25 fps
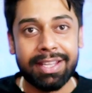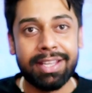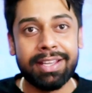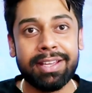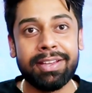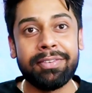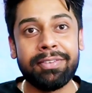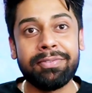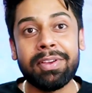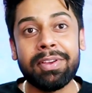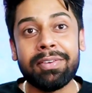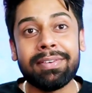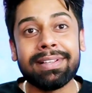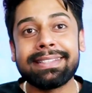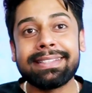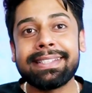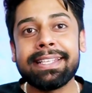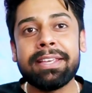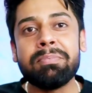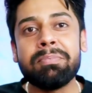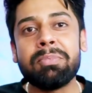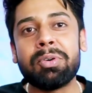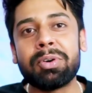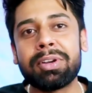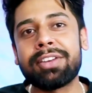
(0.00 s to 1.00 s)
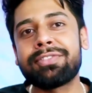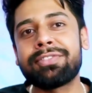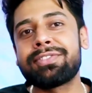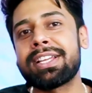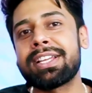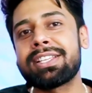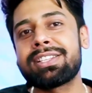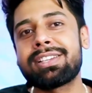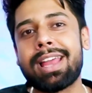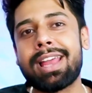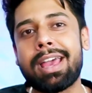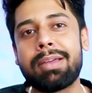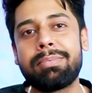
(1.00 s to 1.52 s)
We will see more of
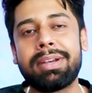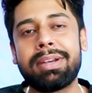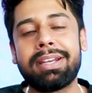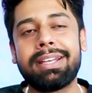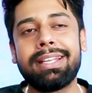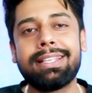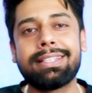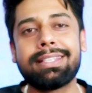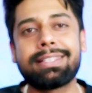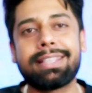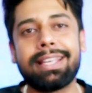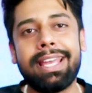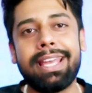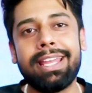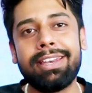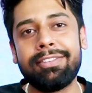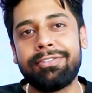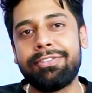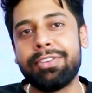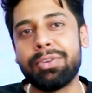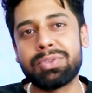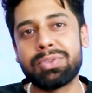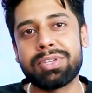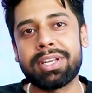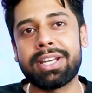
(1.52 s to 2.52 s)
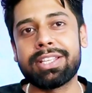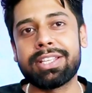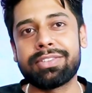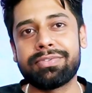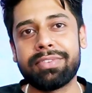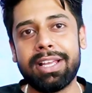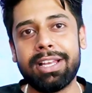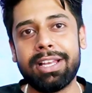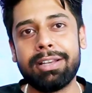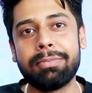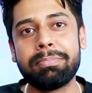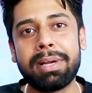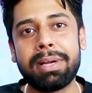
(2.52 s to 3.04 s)
such libraries in future as
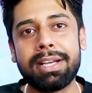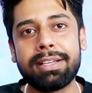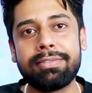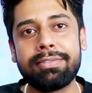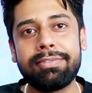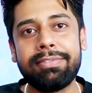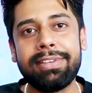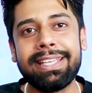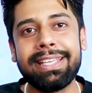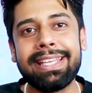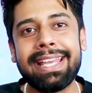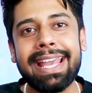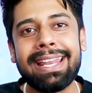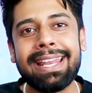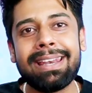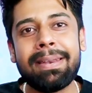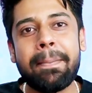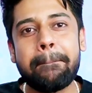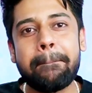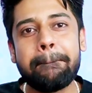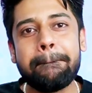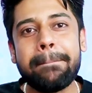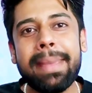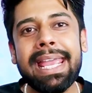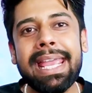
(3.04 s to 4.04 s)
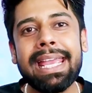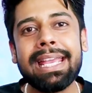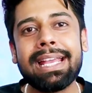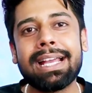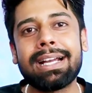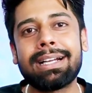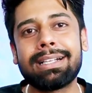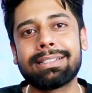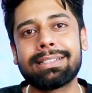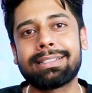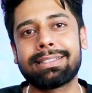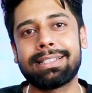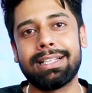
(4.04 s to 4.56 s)
well, but we can make
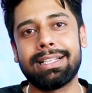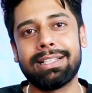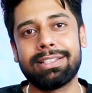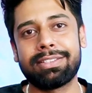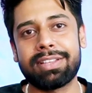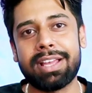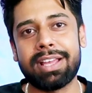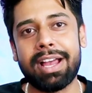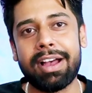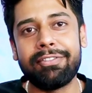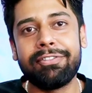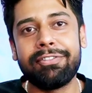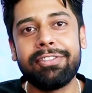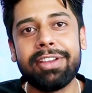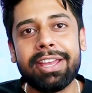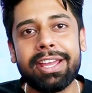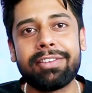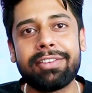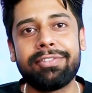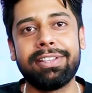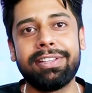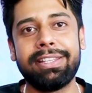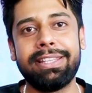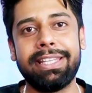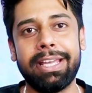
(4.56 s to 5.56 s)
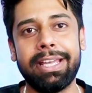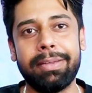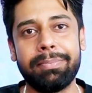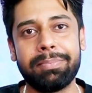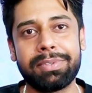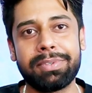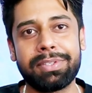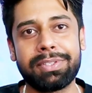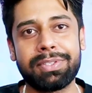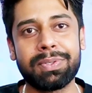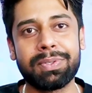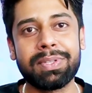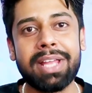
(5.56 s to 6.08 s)
ourselves aware with them
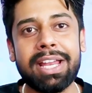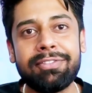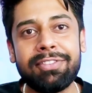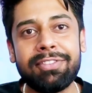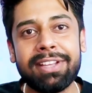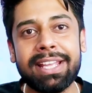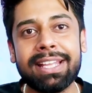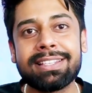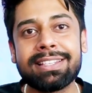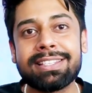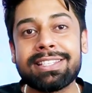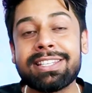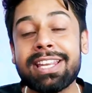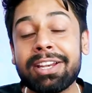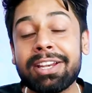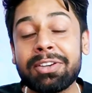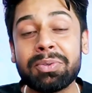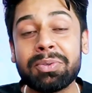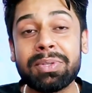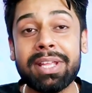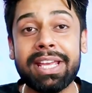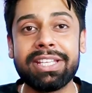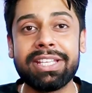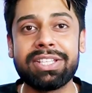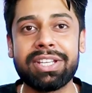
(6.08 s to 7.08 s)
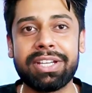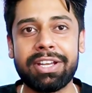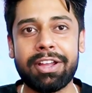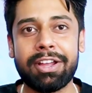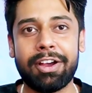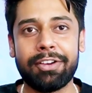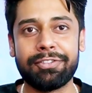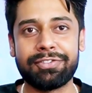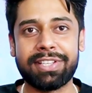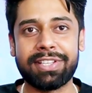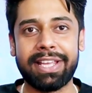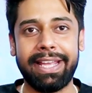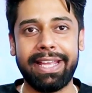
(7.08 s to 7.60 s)
so that we can stick to the agenda
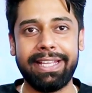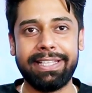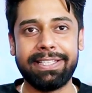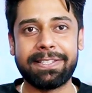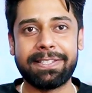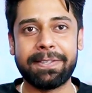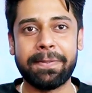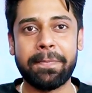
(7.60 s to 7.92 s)
of science,